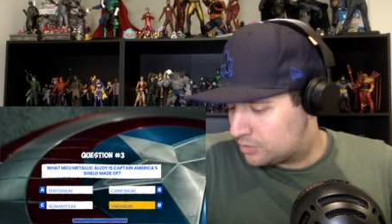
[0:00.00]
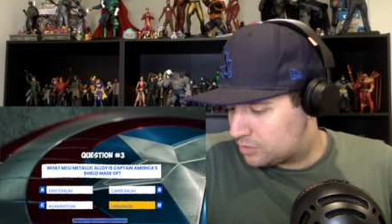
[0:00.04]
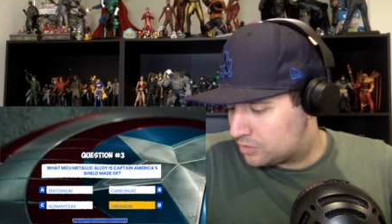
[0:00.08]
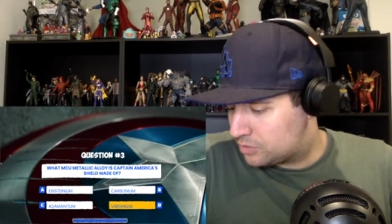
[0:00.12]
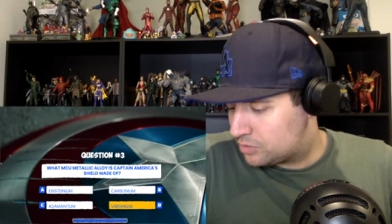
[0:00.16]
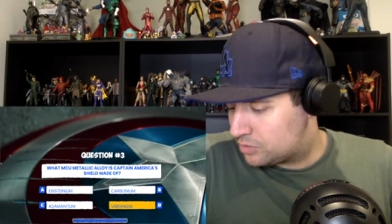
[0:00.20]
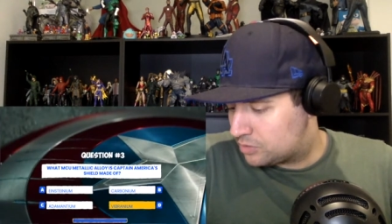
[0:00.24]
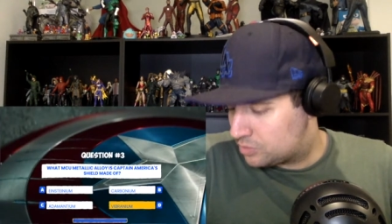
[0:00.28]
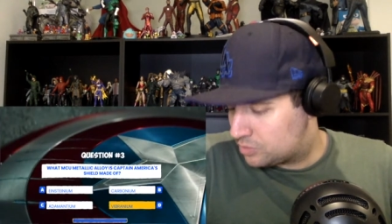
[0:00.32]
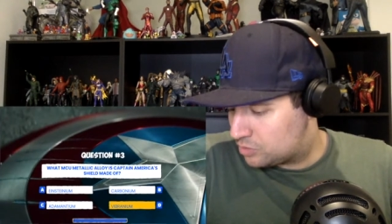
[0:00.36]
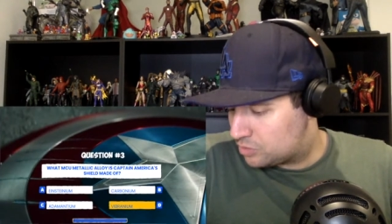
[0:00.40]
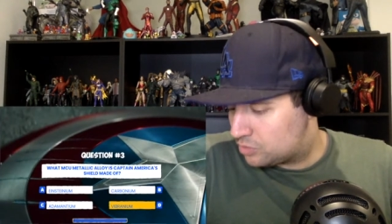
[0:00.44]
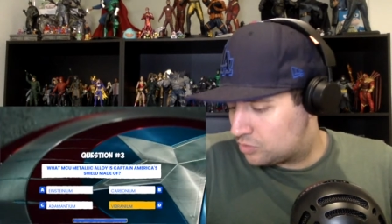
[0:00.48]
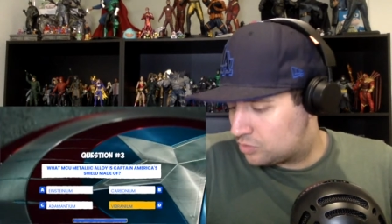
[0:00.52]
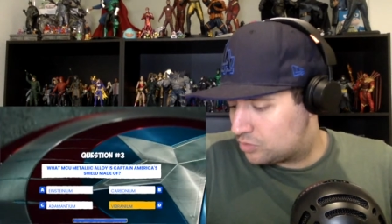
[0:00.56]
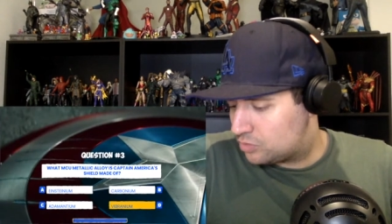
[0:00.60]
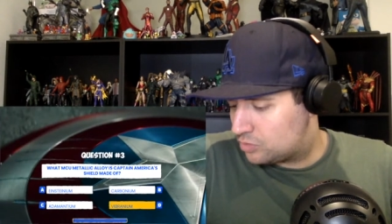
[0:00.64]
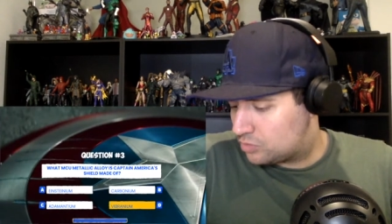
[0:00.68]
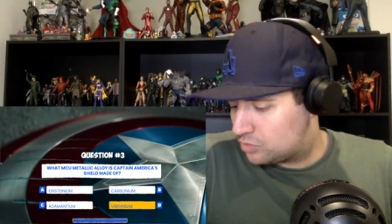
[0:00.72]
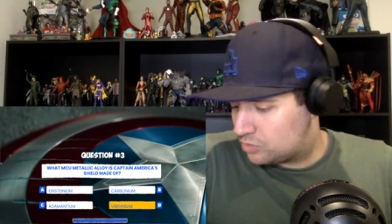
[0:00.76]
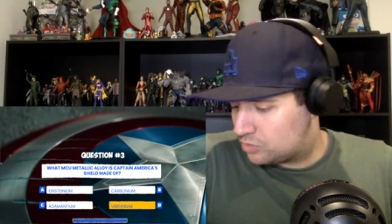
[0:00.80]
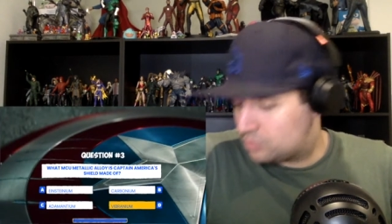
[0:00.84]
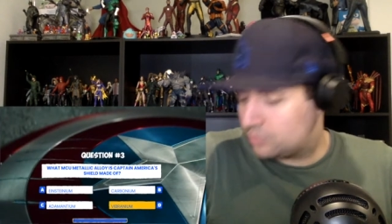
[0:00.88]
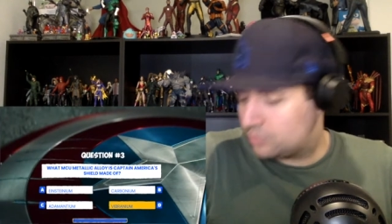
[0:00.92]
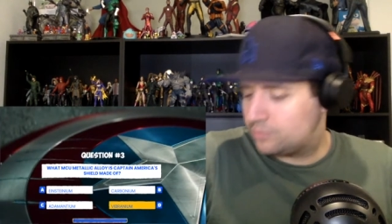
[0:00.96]
It's also what
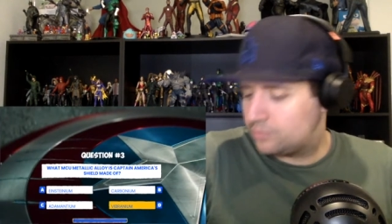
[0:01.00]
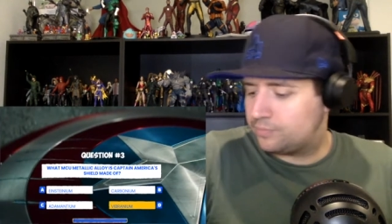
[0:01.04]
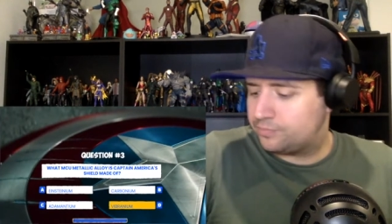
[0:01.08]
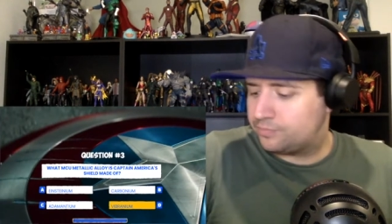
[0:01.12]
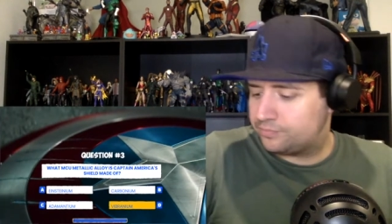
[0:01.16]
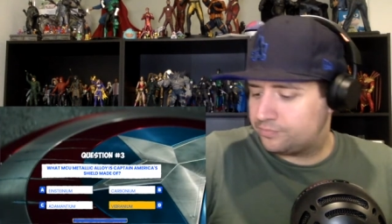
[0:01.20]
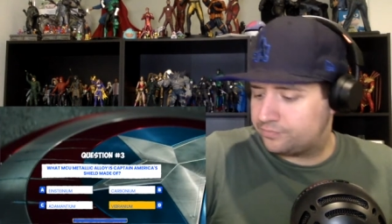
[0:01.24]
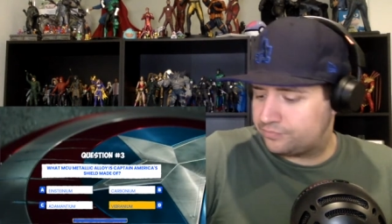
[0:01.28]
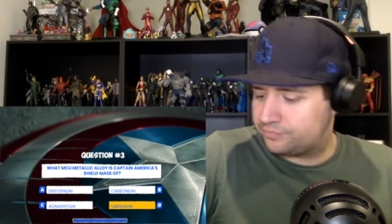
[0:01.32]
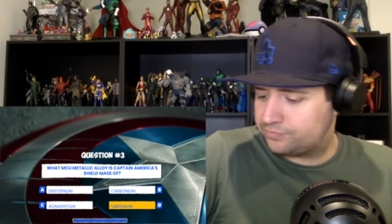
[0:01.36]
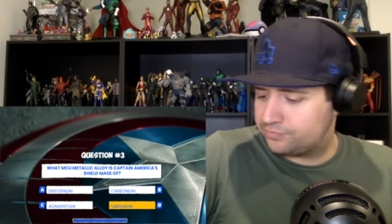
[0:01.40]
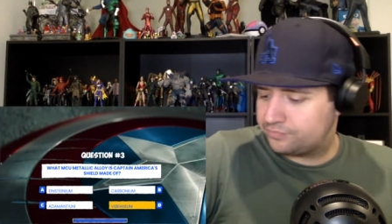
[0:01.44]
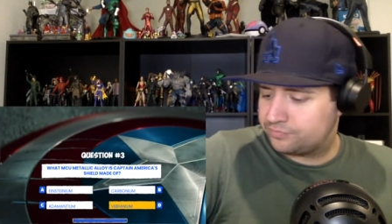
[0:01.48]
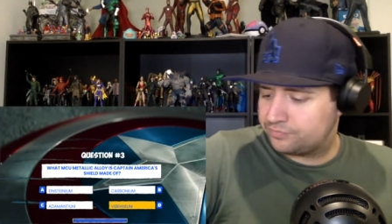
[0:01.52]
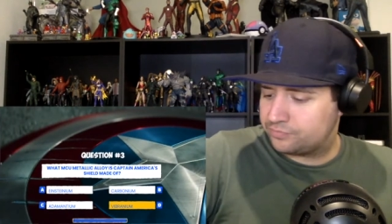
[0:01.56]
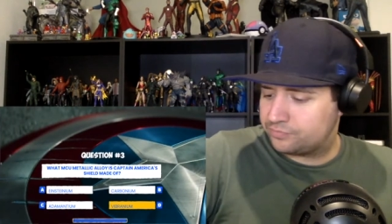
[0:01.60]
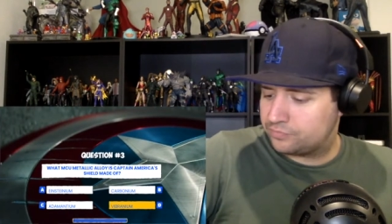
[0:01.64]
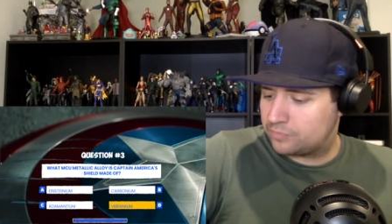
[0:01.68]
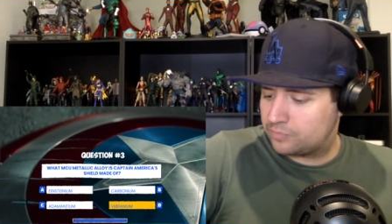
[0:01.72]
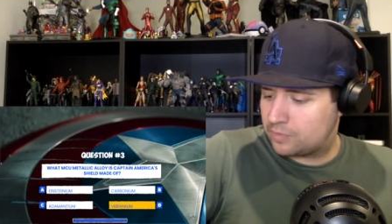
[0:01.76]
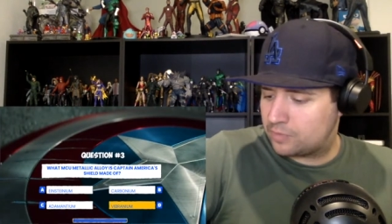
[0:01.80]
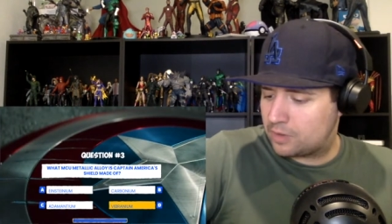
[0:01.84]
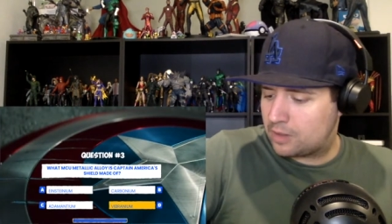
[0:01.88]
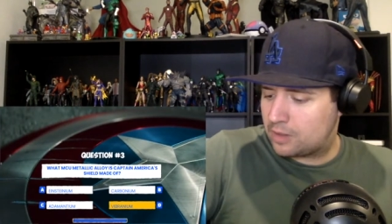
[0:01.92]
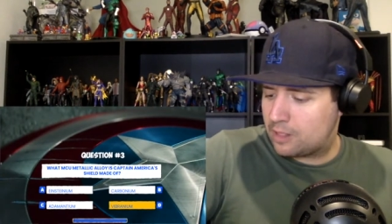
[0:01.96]
Black Panther's suit is
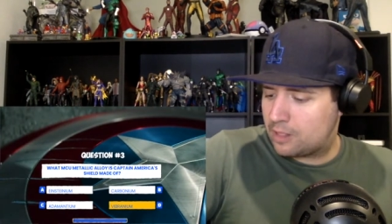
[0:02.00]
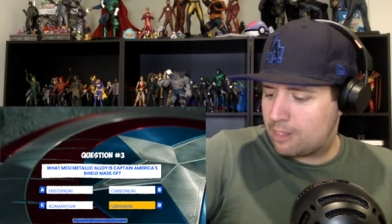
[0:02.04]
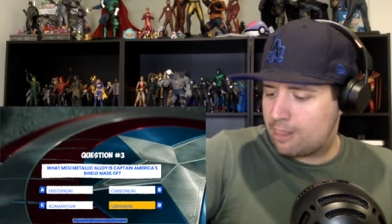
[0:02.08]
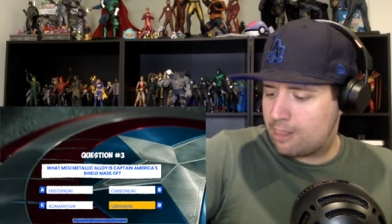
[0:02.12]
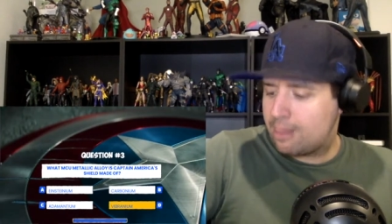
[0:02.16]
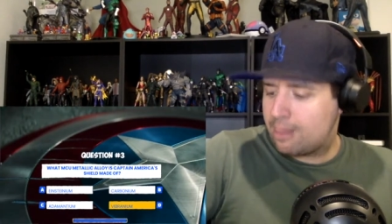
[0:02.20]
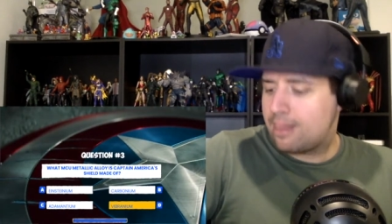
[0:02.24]
made of.